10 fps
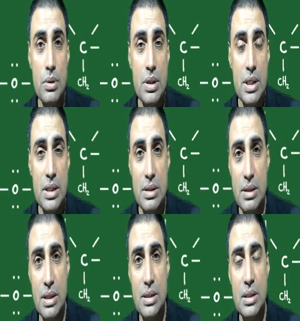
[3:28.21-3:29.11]
He had
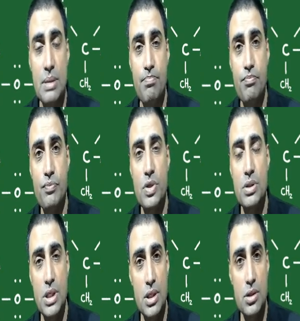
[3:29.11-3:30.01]
certain
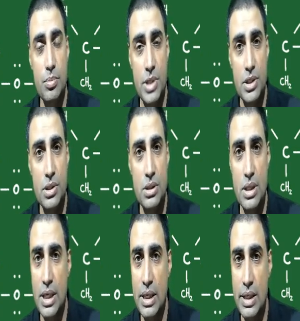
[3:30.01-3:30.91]
serious objections
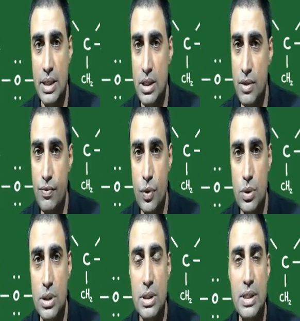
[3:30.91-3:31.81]
regarding
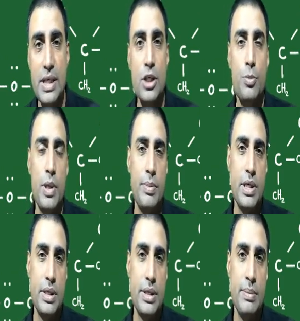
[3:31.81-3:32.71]
Rutherford's
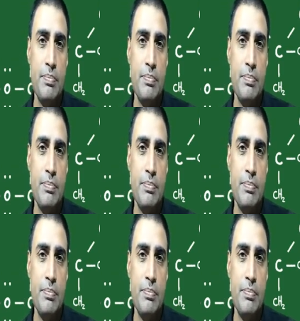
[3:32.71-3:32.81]
experiment.